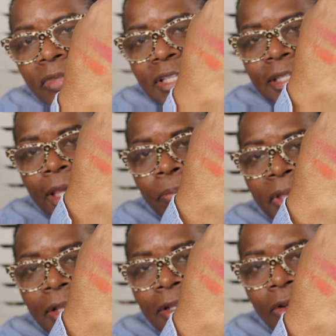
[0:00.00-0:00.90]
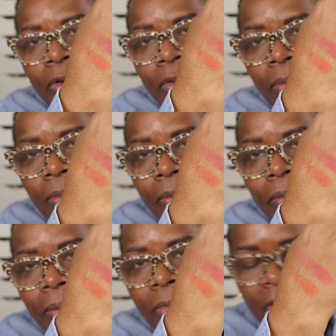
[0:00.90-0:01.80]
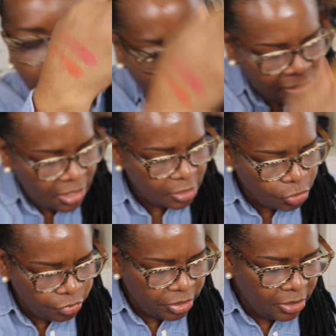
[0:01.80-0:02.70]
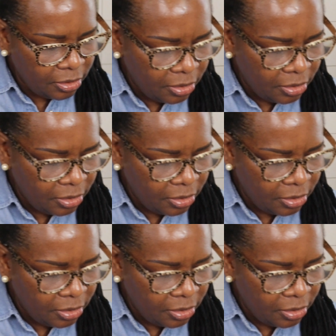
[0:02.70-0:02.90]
skipping a little, but that's Luxury.